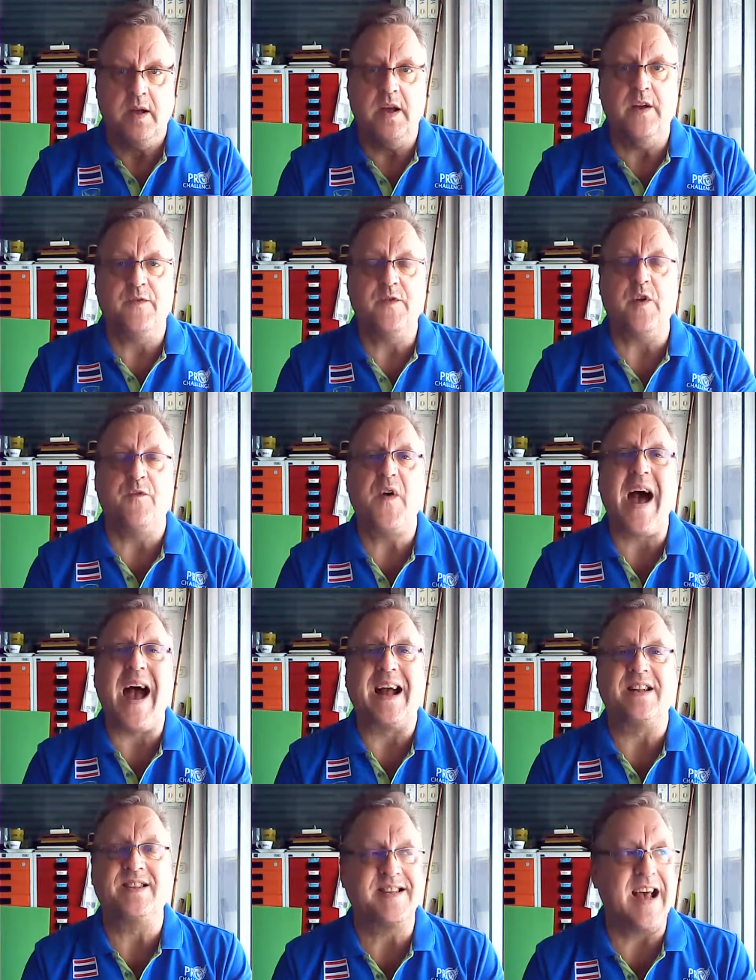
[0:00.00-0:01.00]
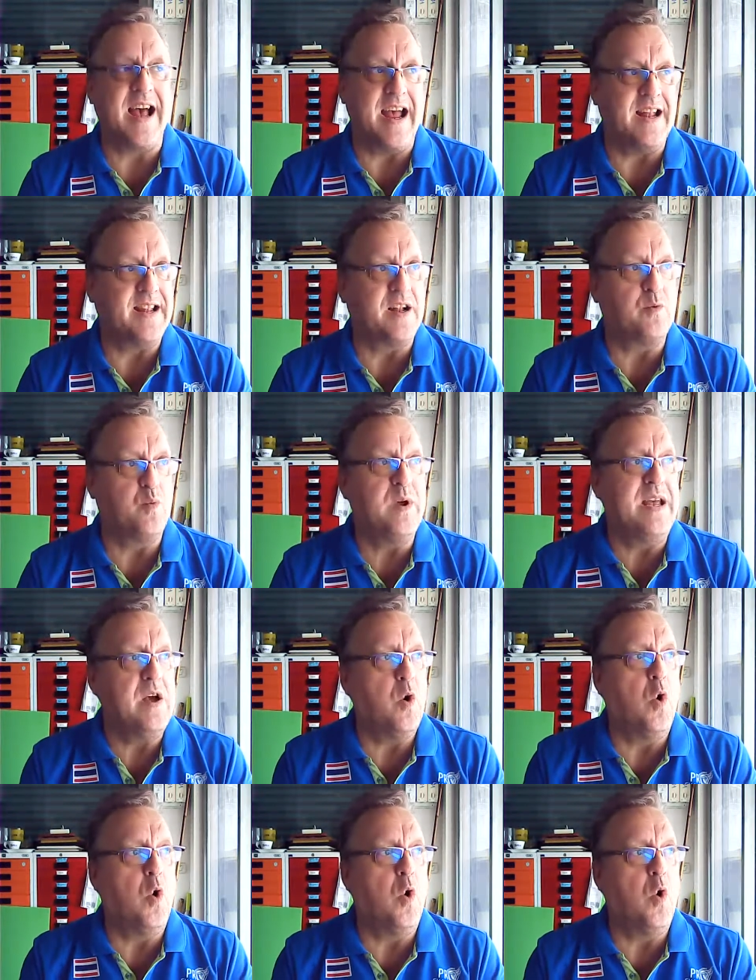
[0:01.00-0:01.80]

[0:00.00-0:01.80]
if the facts say that we